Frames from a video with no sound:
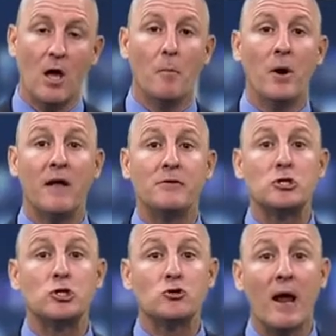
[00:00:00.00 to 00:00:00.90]
But if
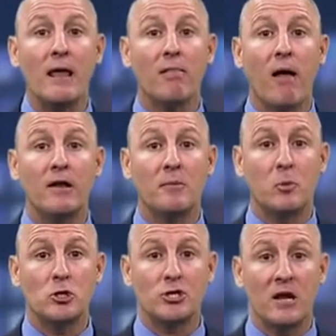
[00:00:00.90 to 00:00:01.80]
straight line
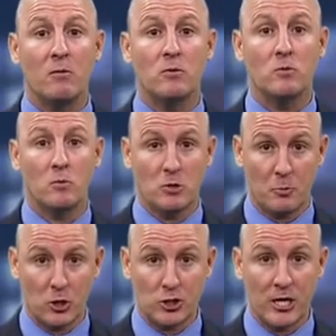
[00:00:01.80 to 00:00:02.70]

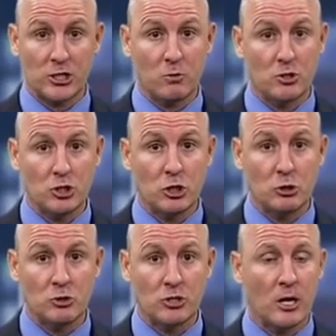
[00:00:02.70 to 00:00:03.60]
depreciation was
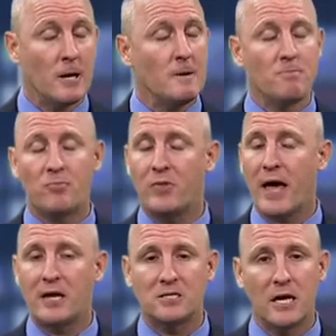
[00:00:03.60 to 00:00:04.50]
used,
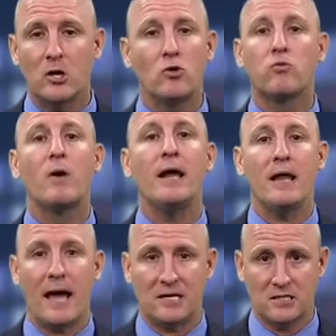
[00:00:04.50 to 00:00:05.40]
that is a
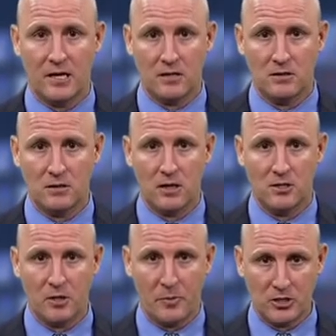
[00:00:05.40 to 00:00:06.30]
great asset
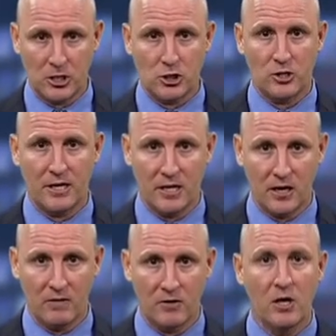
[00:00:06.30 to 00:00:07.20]
to potentially
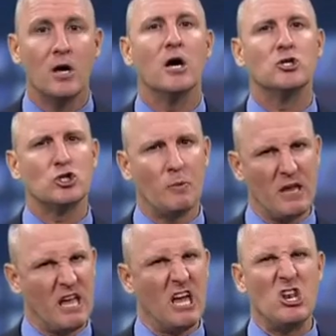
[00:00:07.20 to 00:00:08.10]
give,
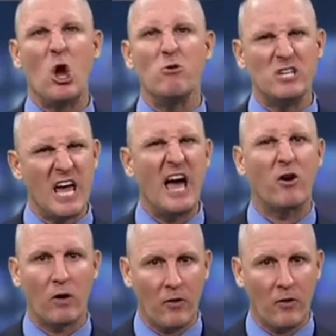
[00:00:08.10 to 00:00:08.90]
assuming, again, no debt or